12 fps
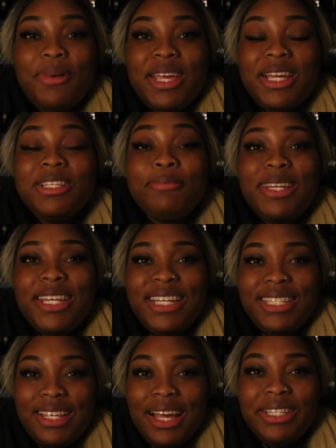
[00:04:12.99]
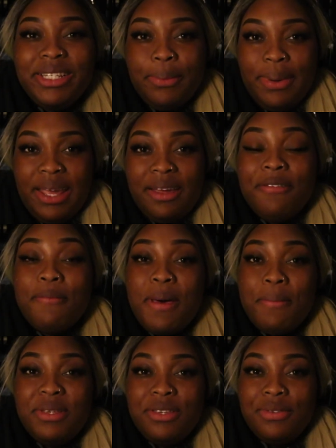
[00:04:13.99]
week has been an exciting week for
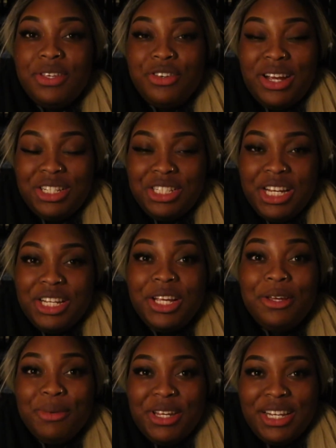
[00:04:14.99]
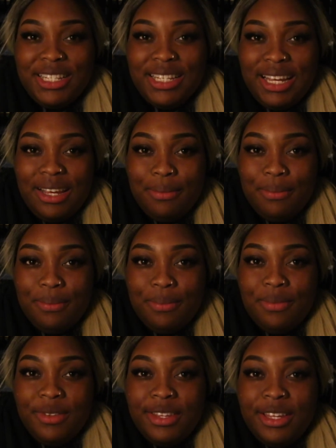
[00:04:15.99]
members of the transgender community.
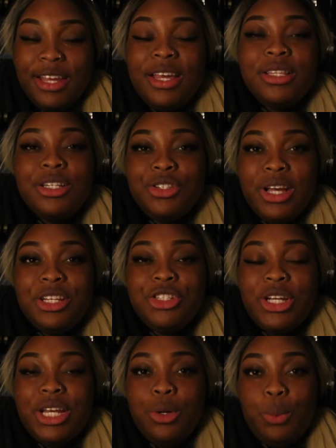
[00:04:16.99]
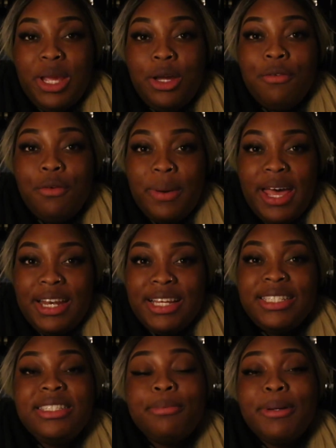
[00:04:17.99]
The Transgender Week of
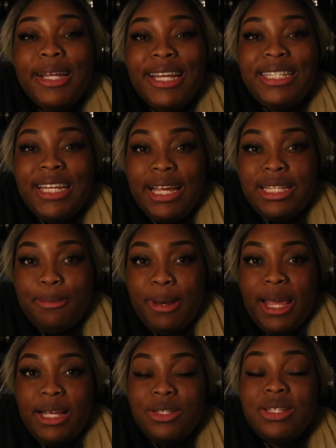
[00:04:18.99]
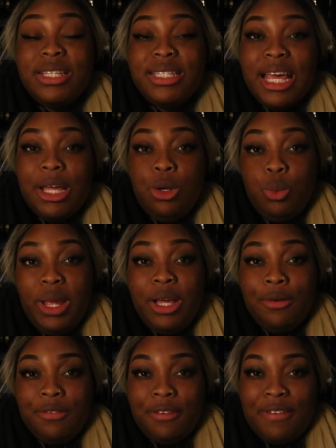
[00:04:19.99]
Awareness typically takes place on the second
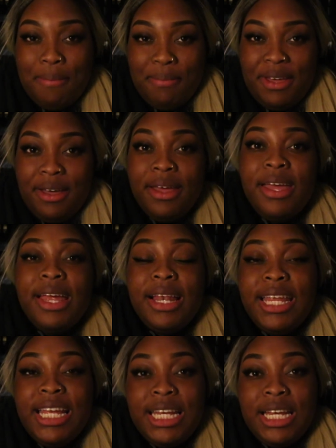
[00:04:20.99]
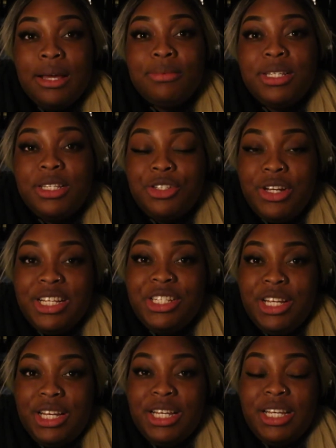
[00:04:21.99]
week of November, leading up to the
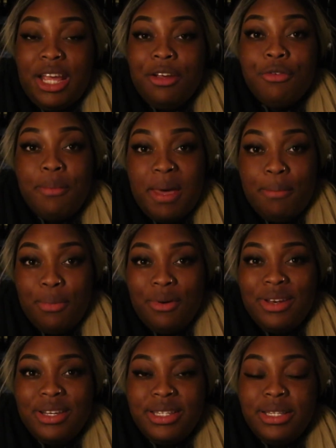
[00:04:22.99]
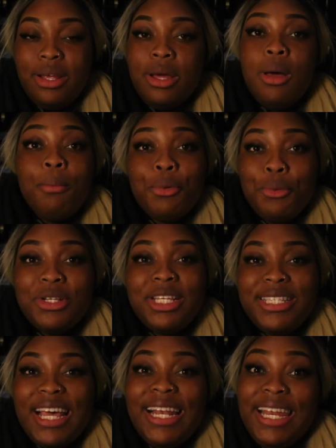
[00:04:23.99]
Transgender Day of Remembrance. But what
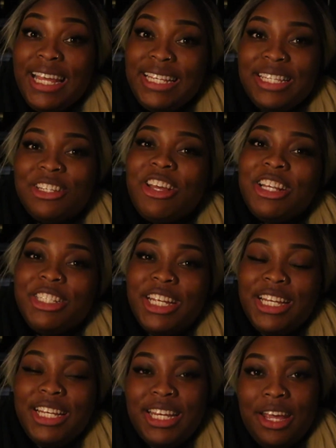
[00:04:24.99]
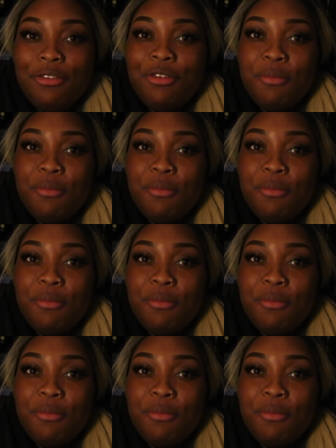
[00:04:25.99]
exactly is the Transgender Day of